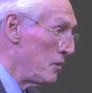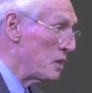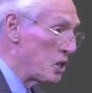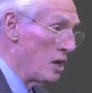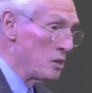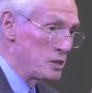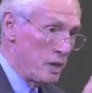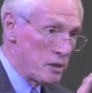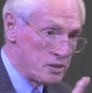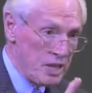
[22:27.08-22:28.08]
The tongues
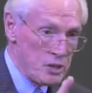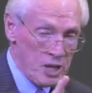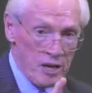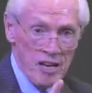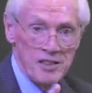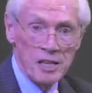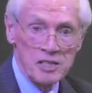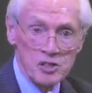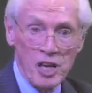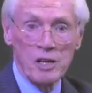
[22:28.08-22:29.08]
that are teaching in the
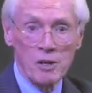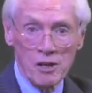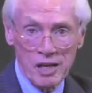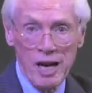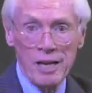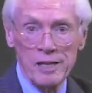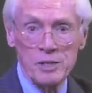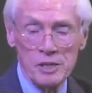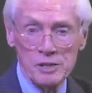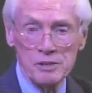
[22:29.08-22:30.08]
secular
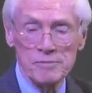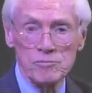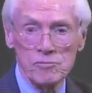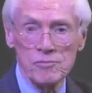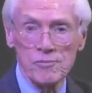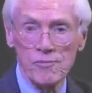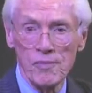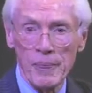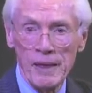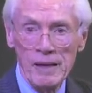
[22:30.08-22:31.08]
colleges,
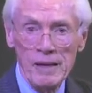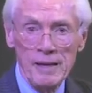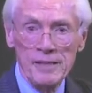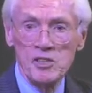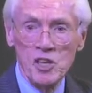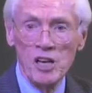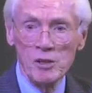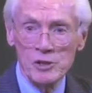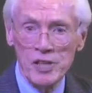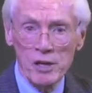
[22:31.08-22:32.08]
the
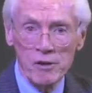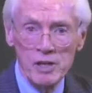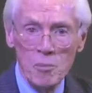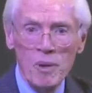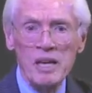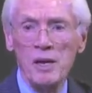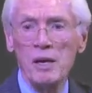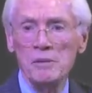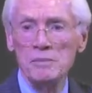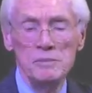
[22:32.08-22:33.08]
tongues that are in the
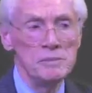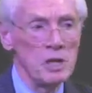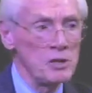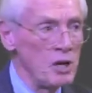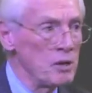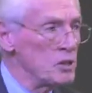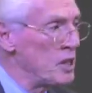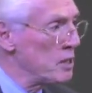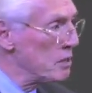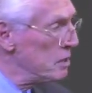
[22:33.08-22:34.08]
media, the tongues
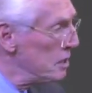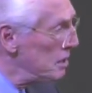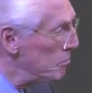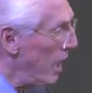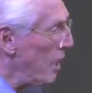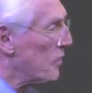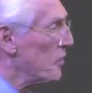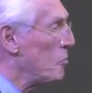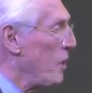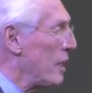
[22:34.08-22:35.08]
that are in the mouth
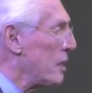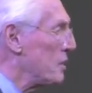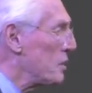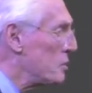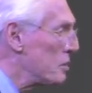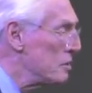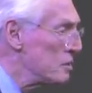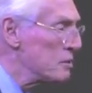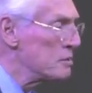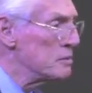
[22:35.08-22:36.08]
of the
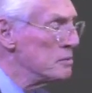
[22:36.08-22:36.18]
politicians,